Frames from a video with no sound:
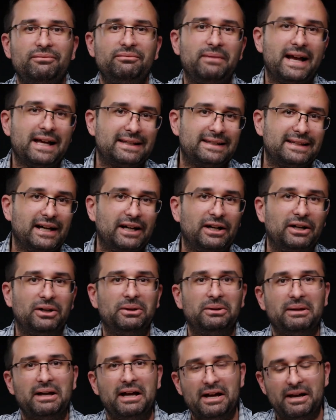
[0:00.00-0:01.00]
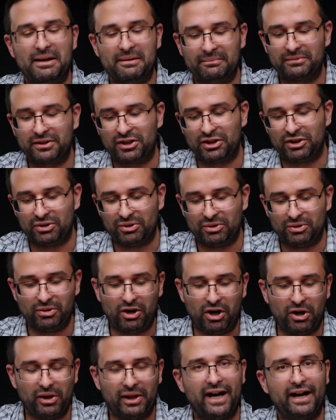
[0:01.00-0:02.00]
SL, M, Q
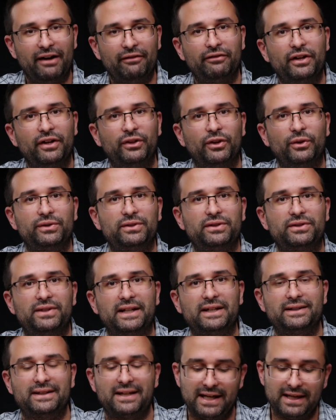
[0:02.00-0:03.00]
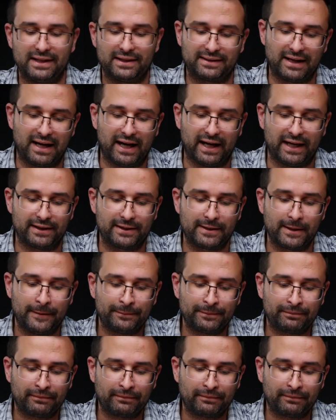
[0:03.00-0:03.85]
all have those 6 key sides.